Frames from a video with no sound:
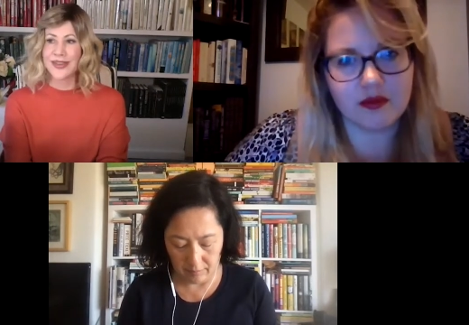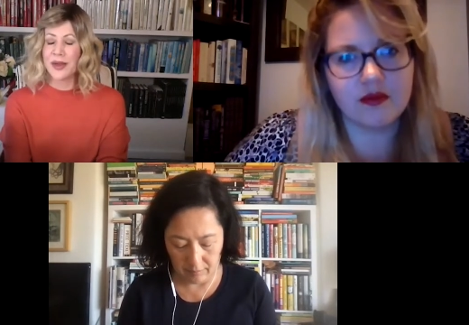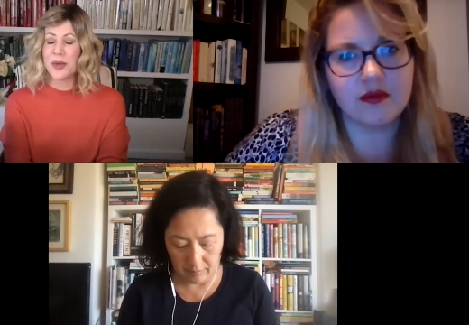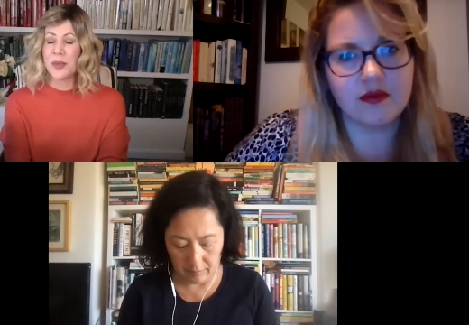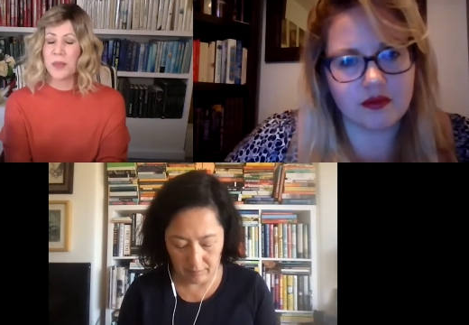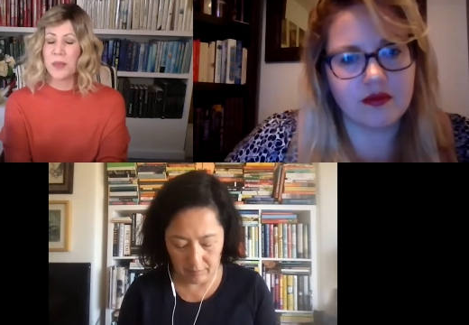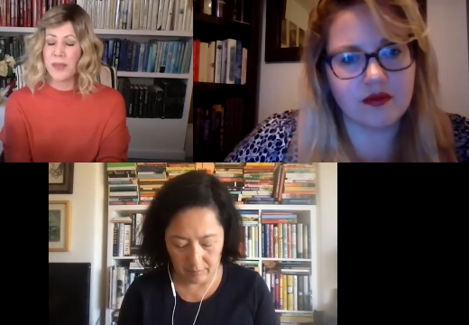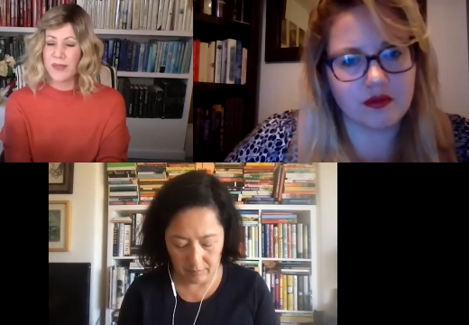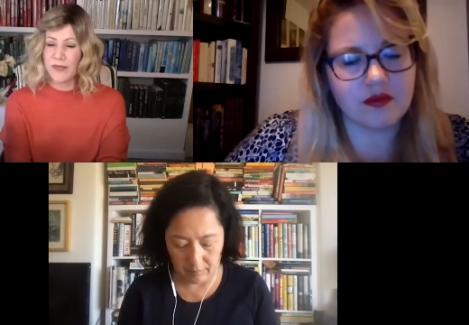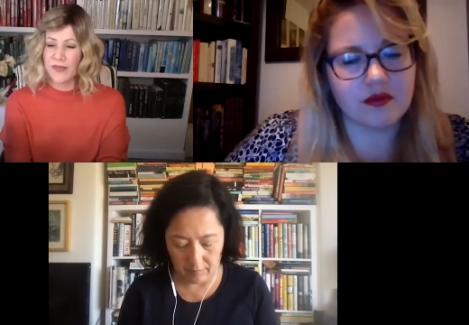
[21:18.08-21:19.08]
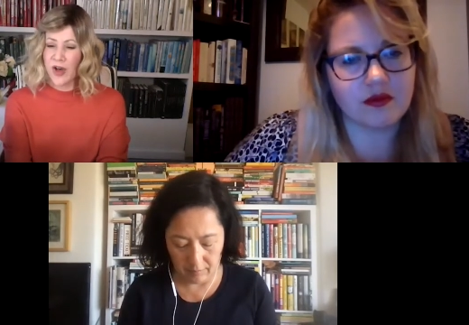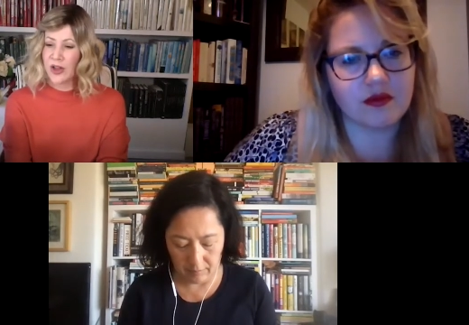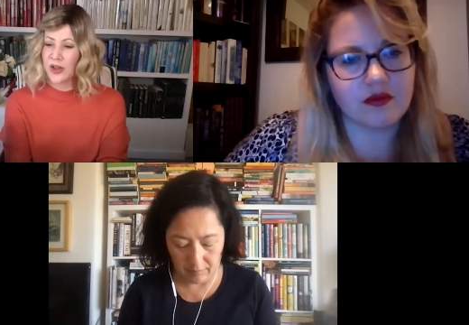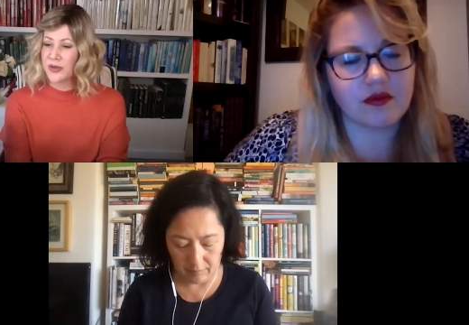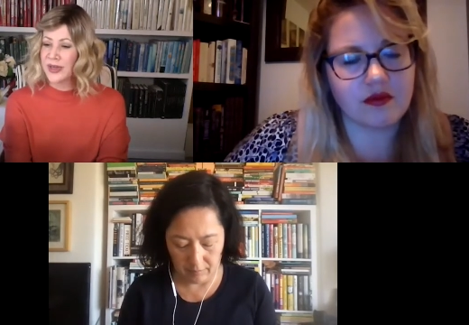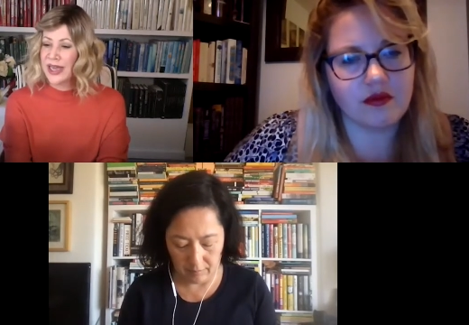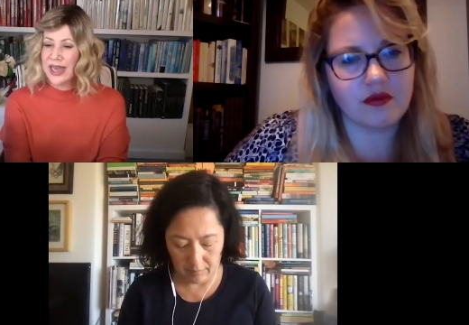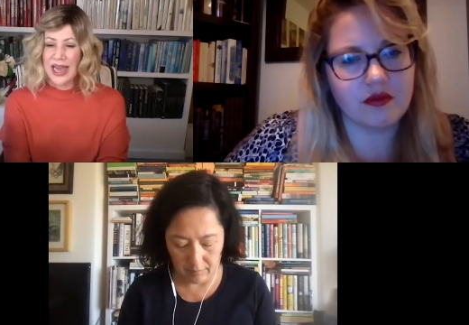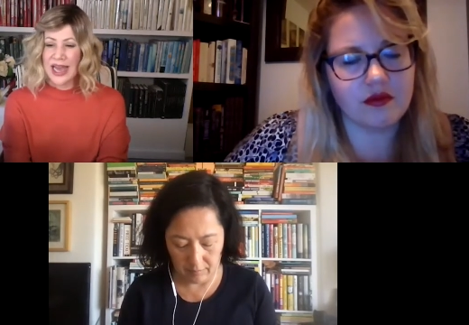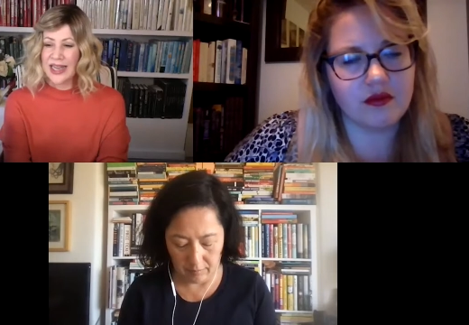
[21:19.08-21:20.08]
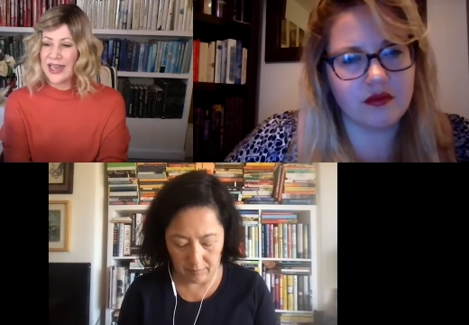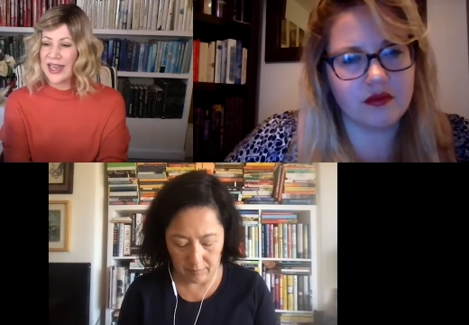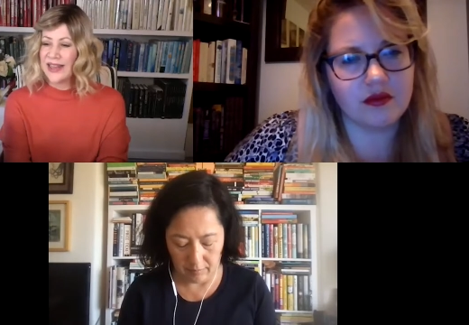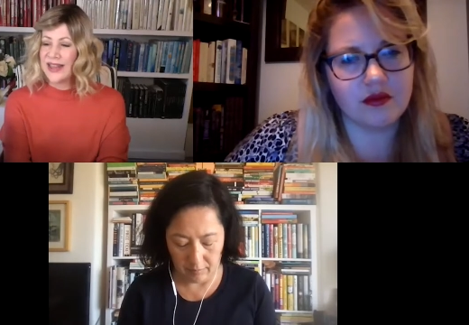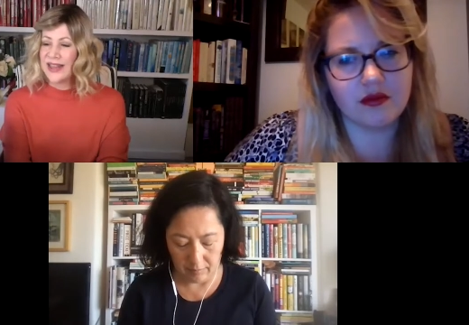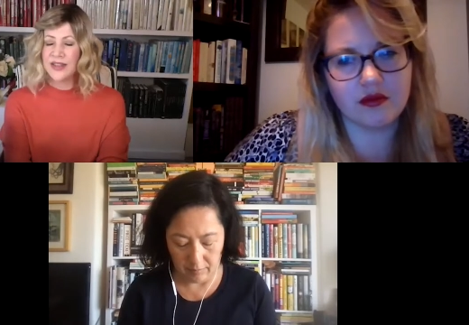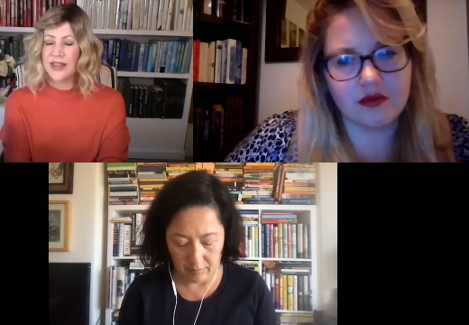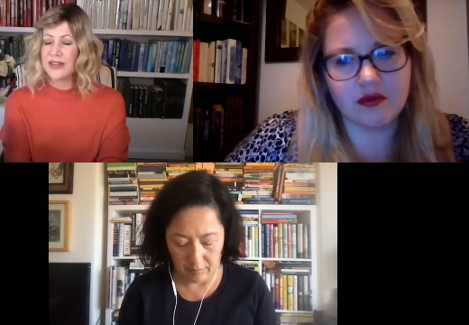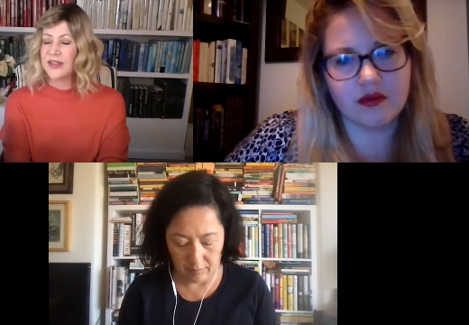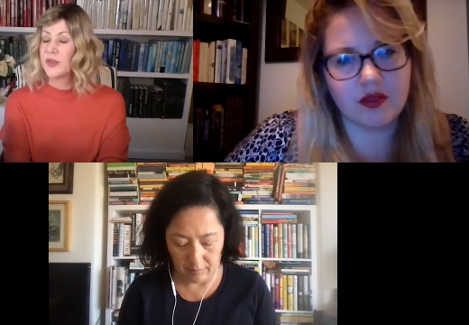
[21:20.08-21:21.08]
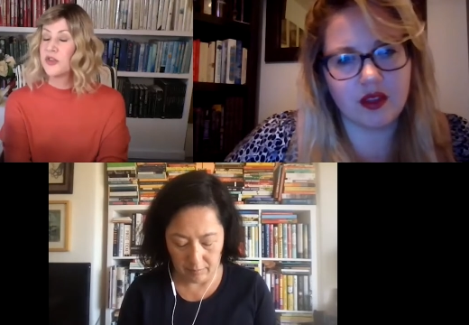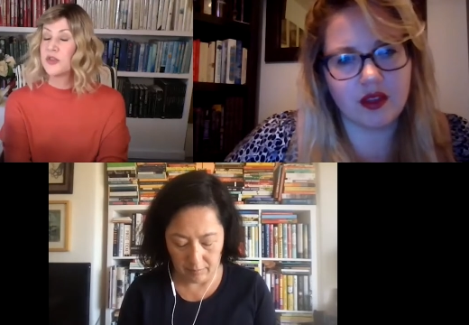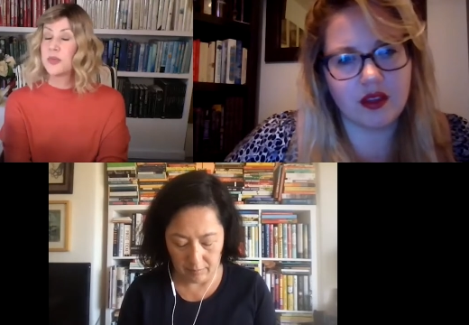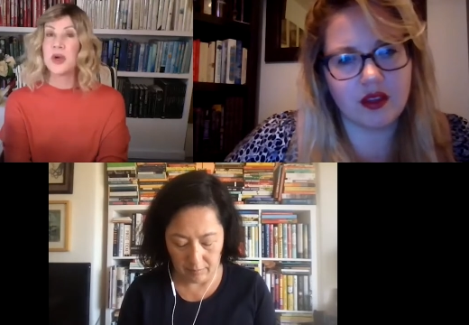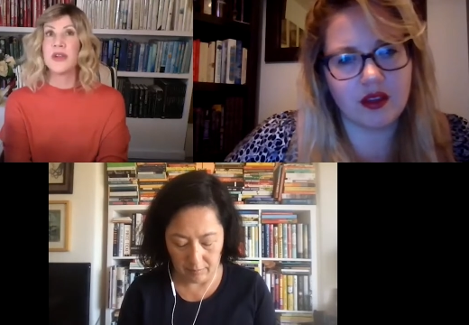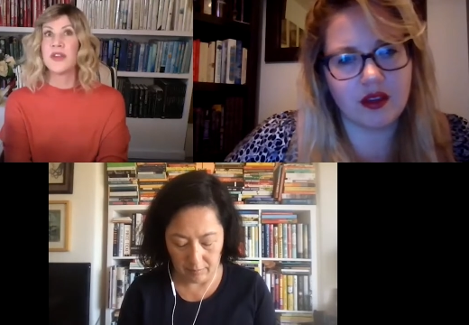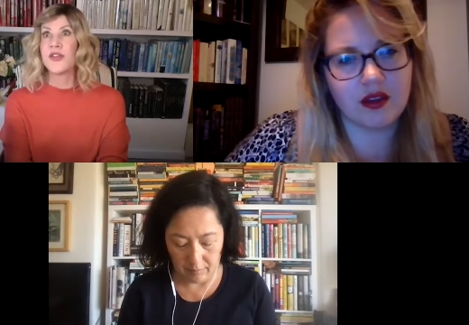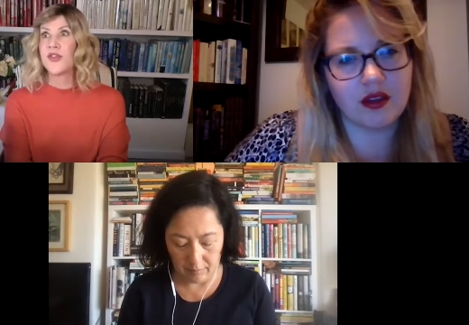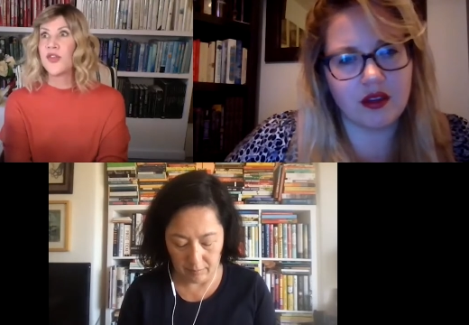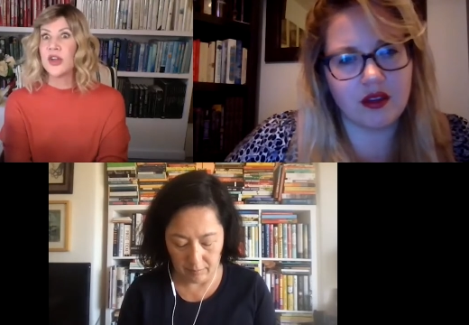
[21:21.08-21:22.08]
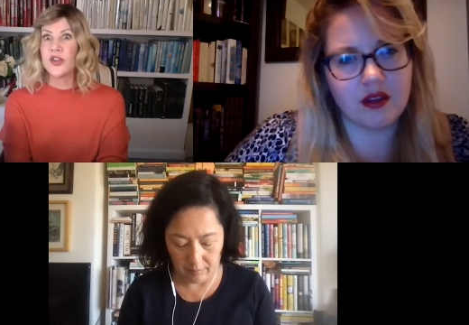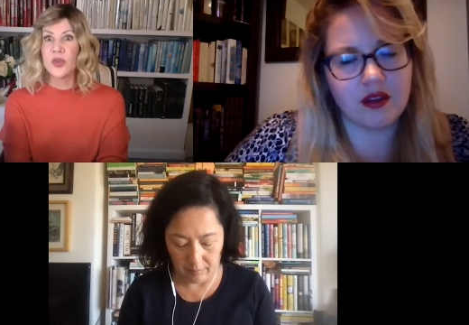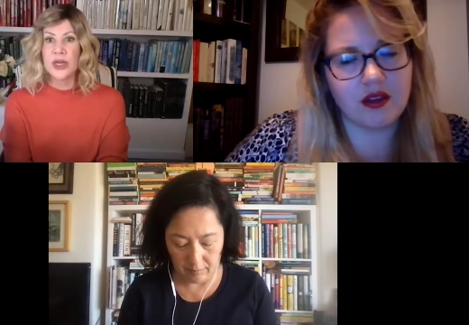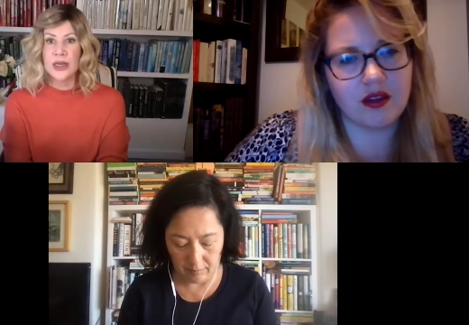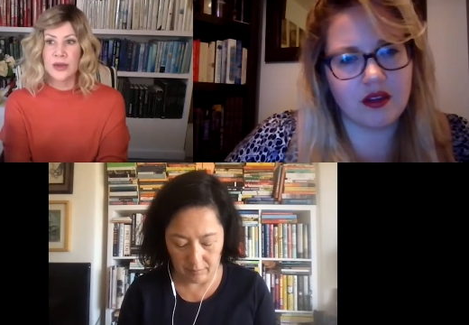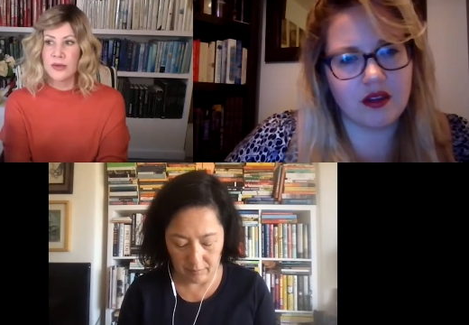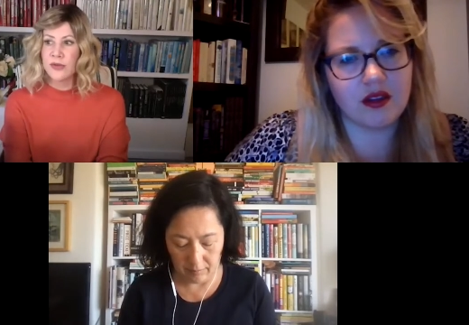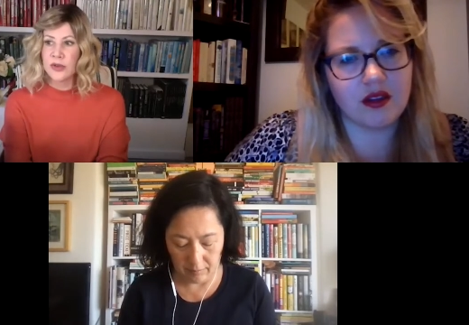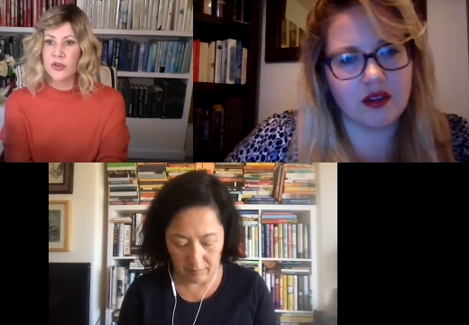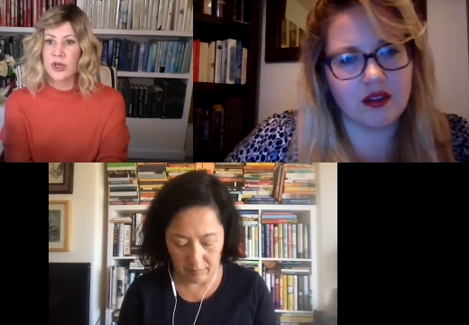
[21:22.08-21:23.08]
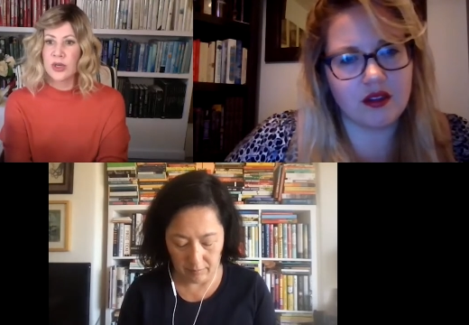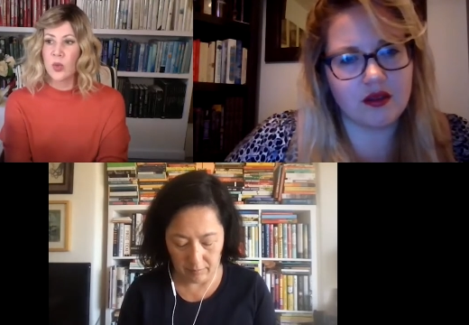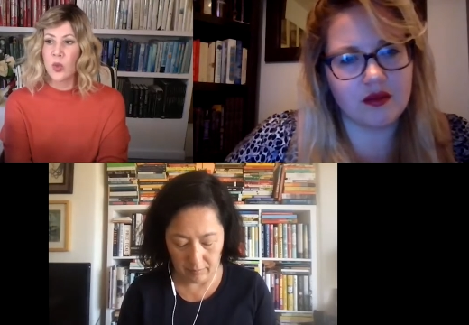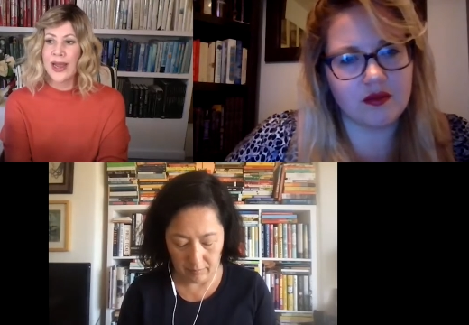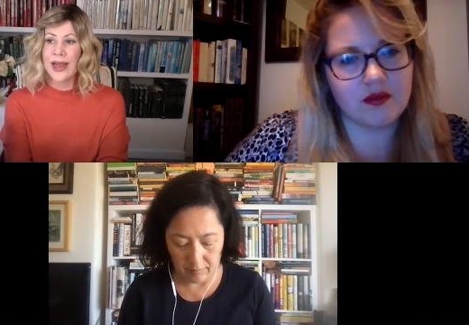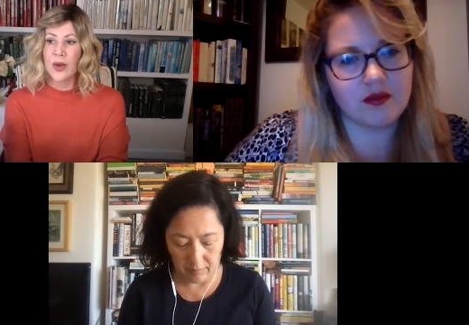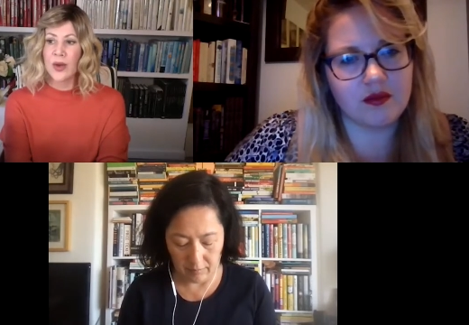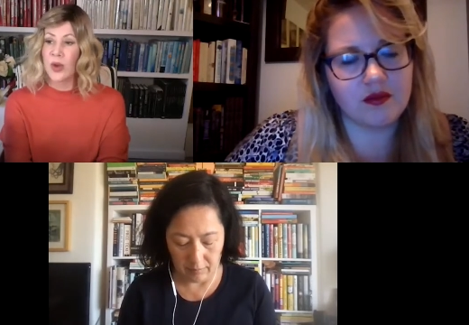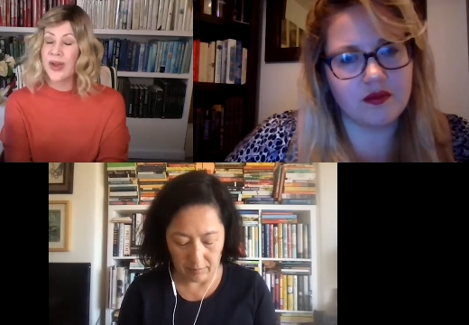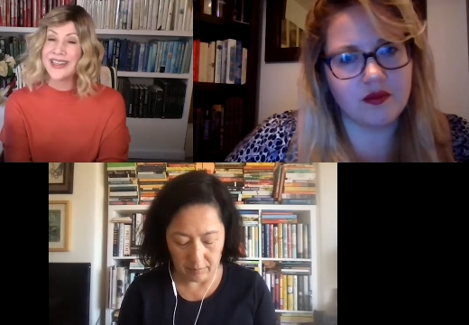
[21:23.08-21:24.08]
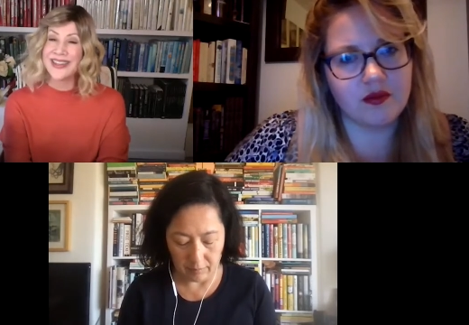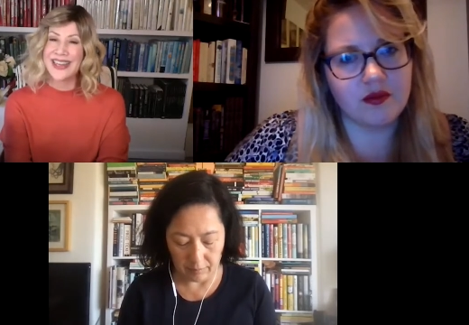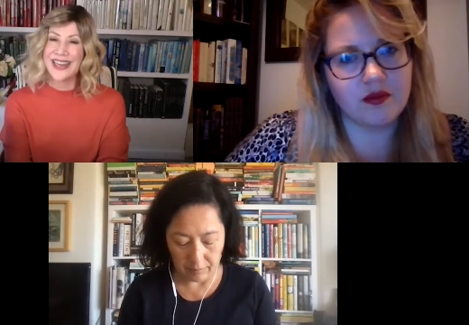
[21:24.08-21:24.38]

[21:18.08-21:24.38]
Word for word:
Speaker 1: um, followed and and that is that's just part of the frustrating frustrating way i write is that i,